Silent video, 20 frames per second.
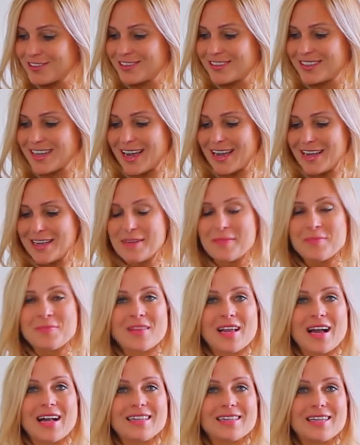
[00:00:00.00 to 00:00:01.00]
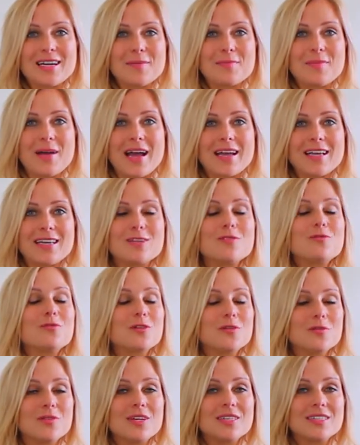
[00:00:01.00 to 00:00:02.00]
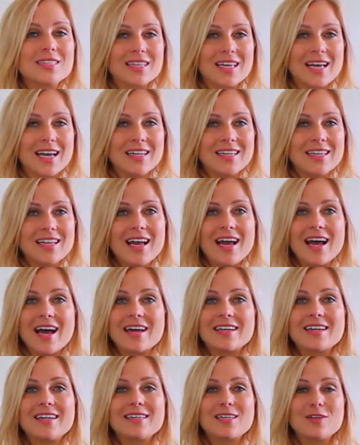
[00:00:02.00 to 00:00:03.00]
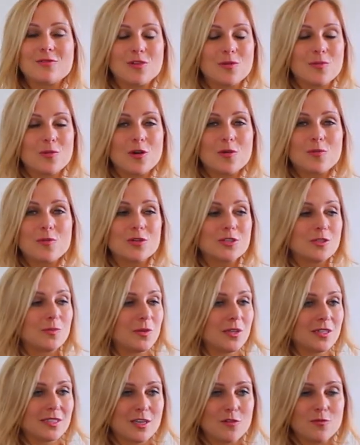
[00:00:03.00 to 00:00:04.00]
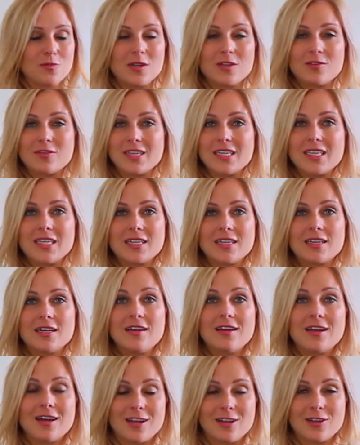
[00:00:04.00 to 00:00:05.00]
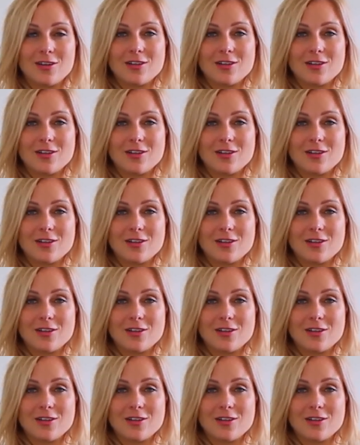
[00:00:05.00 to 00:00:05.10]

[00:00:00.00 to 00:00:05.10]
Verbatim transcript: today I'll come back in a few weeks again and I'll give you more books because I've been reading a